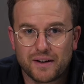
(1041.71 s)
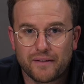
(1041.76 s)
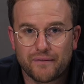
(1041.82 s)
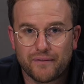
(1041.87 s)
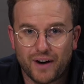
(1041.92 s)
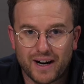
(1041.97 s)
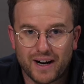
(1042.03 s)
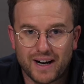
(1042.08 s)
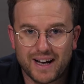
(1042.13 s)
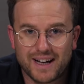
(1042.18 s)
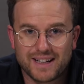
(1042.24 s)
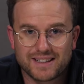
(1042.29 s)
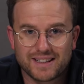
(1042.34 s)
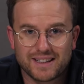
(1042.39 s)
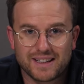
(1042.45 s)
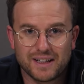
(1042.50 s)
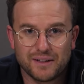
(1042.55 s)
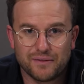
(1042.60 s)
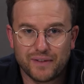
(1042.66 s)
finance,
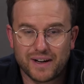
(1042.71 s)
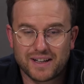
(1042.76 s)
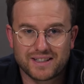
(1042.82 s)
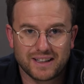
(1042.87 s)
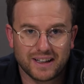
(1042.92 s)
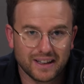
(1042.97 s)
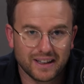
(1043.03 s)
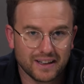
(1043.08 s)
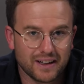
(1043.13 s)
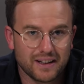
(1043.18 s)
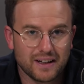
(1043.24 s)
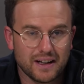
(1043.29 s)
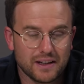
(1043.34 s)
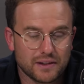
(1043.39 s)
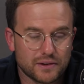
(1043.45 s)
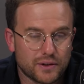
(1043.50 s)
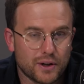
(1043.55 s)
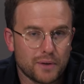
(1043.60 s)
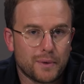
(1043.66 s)
investing,
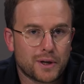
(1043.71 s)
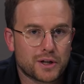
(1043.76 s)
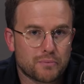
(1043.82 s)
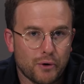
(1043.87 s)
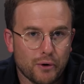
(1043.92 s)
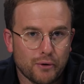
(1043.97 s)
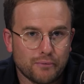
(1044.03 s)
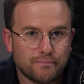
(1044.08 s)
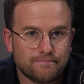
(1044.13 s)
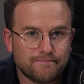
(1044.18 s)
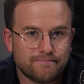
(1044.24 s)
and so much more.